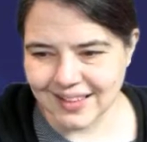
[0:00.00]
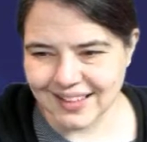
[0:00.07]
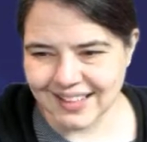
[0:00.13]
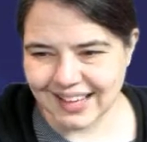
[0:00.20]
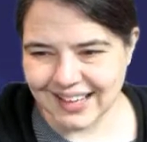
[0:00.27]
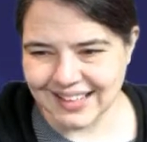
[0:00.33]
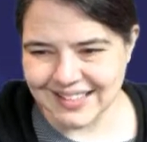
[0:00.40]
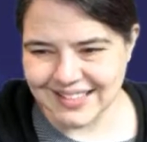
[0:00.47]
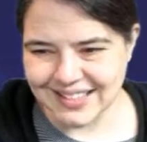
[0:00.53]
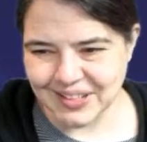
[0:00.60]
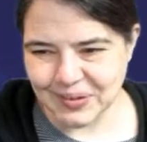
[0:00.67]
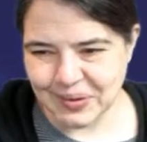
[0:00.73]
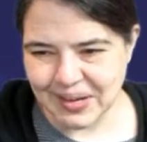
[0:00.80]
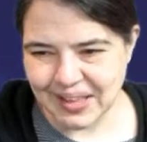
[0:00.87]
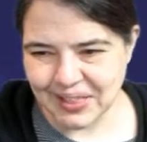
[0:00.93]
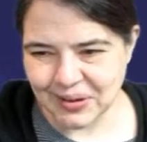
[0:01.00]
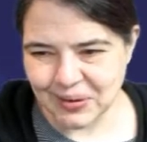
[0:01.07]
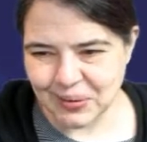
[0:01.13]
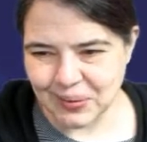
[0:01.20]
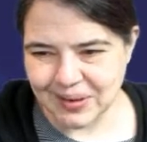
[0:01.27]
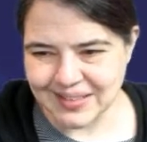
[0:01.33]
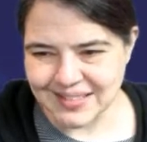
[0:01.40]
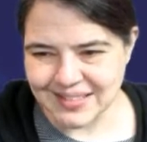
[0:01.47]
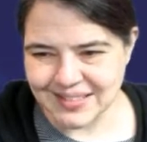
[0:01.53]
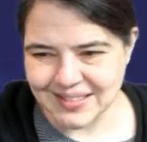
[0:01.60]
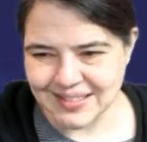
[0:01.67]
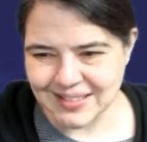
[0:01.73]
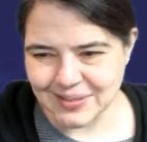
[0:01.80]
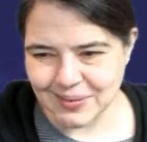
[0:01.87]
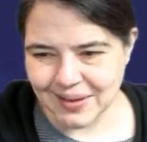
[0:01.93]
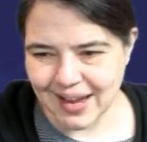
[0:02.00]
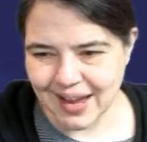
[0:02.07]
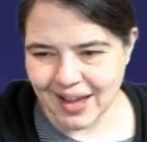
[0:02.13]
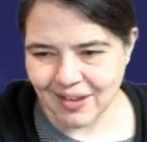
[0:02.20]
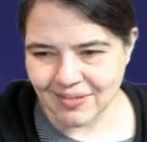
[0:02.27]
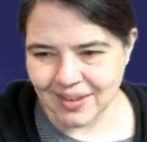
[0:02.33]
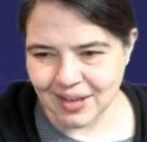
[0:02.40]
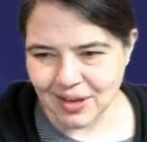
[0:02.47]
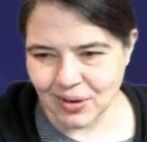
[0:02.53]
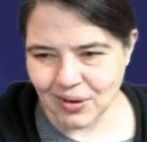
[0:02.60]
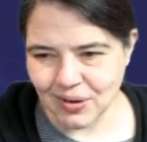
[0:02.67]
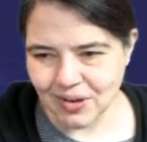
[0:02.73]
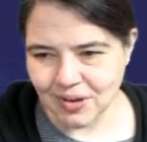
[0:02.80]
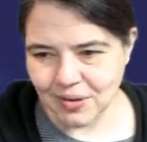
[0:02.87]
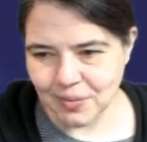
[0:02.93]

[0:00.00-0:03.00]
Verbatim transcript: looking to see what other questions we have here.